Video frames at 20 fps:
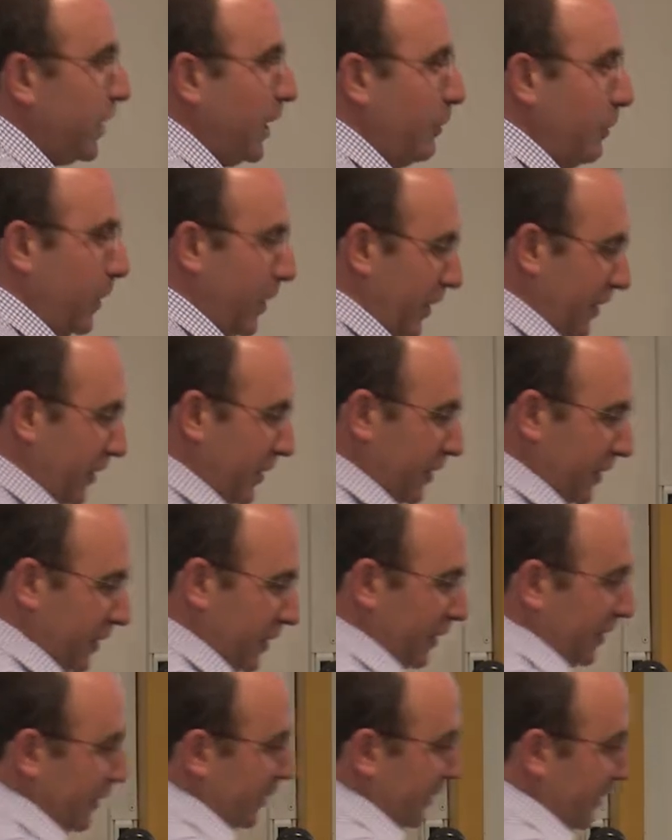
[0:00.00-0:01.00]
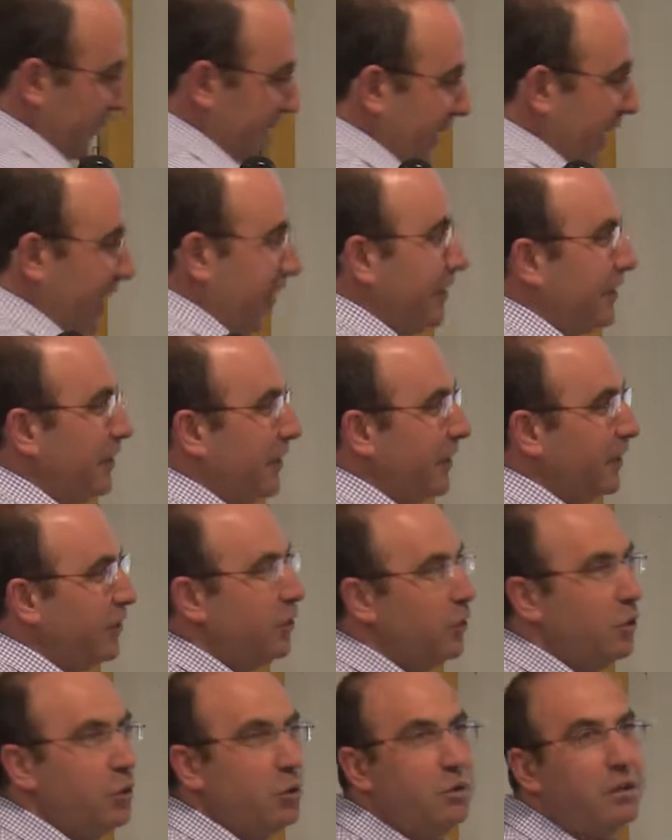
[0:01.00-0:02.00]
I will get
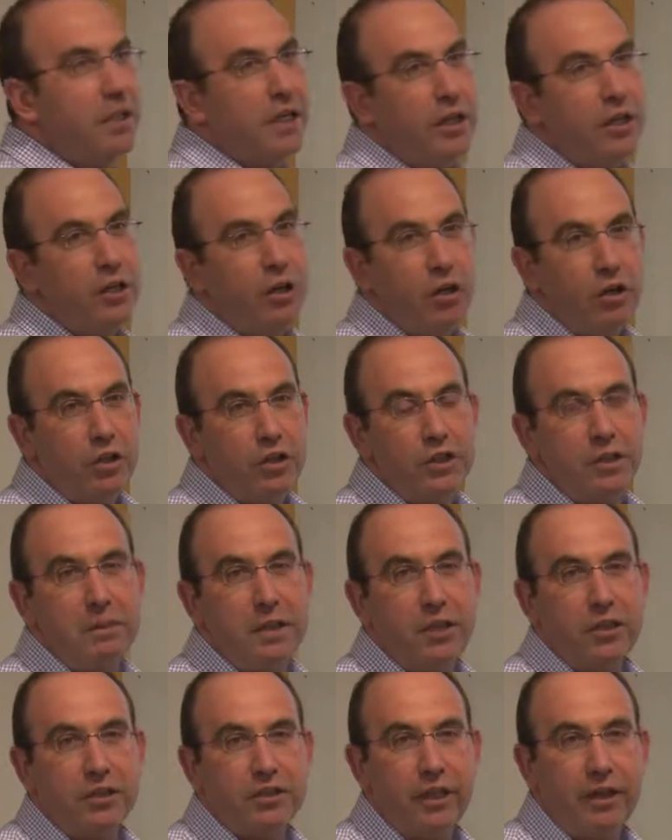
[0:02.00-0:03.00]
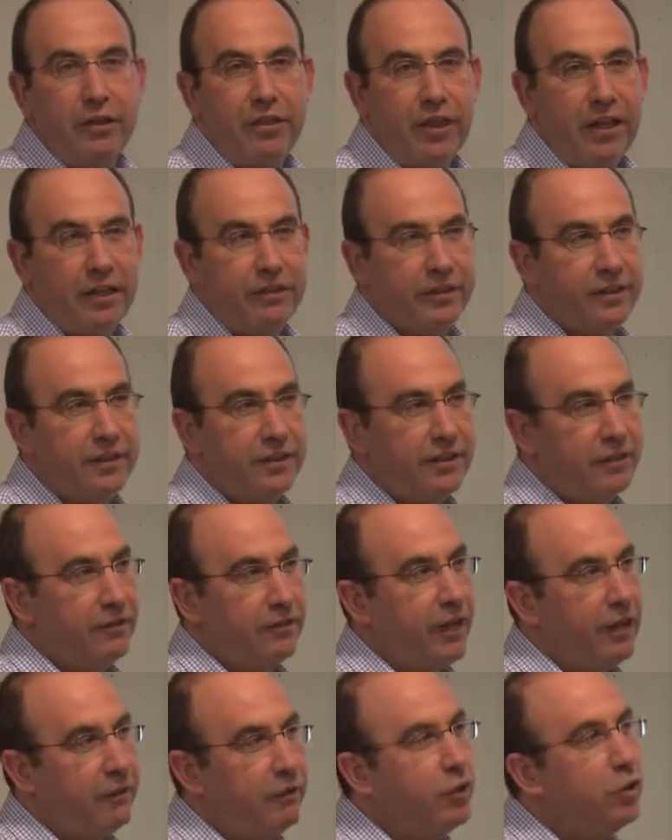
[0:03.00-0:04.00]
into technology because I think that
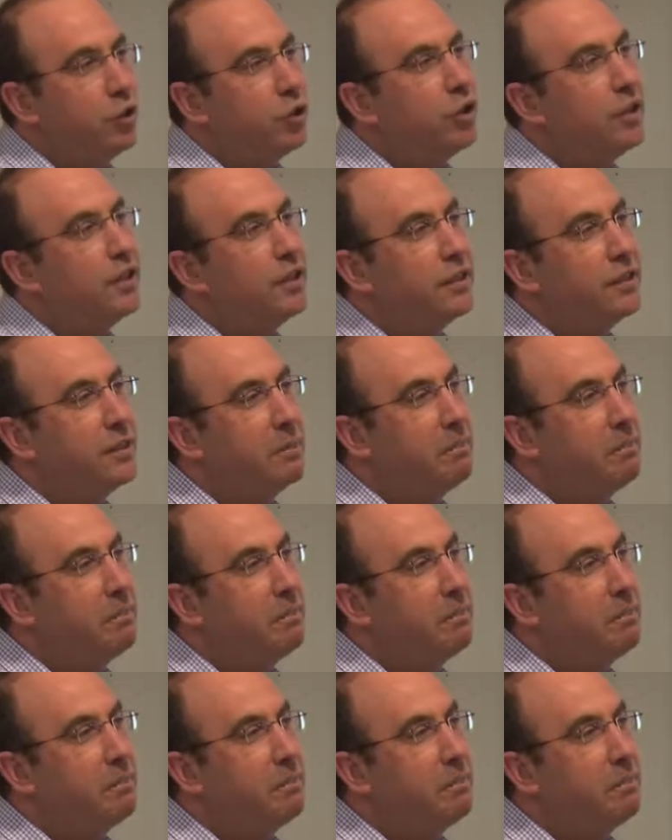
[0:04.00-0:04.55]
evolution is the